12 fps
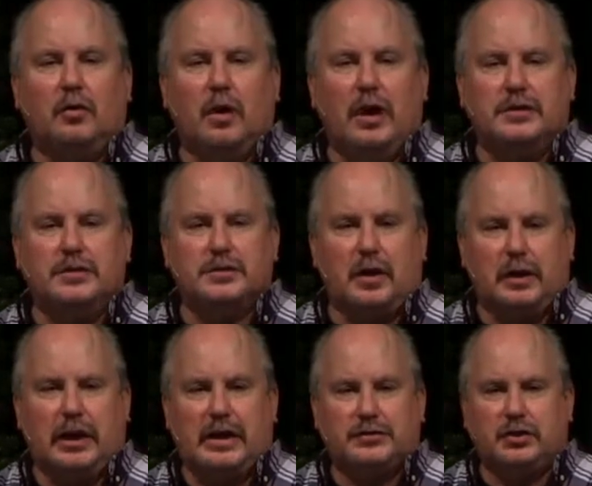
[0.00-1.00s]
courageous, I'm
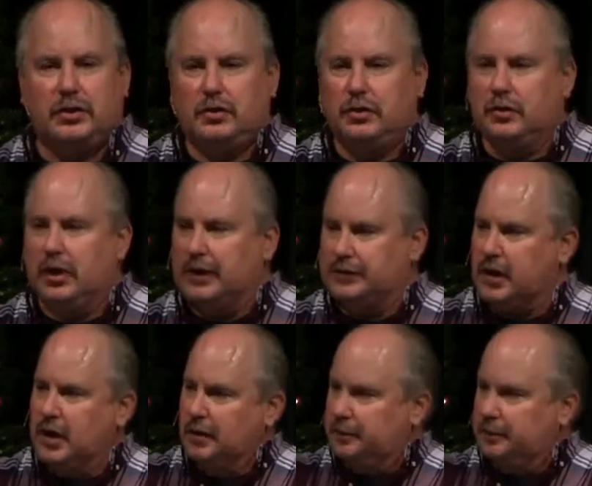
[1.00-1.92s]
going to ask you to do this.